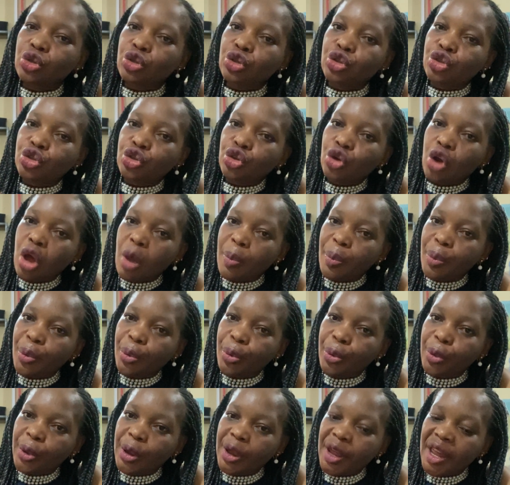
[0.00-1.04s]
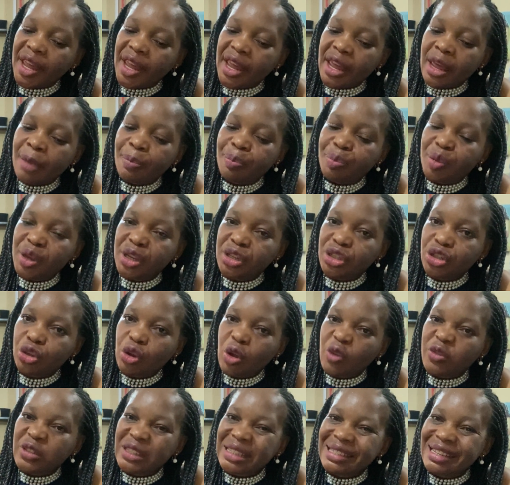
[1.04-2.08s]
drop a pinch
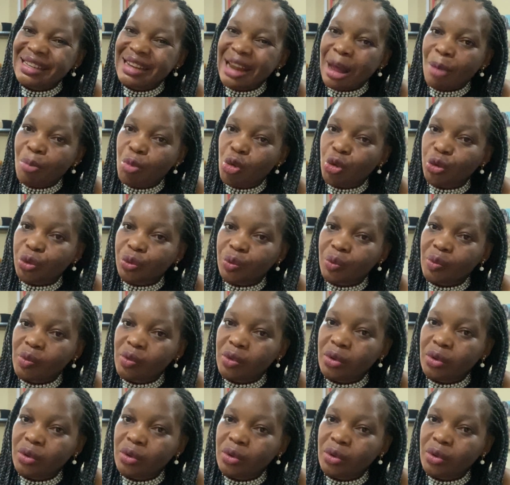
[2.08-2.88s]
of cinnamon.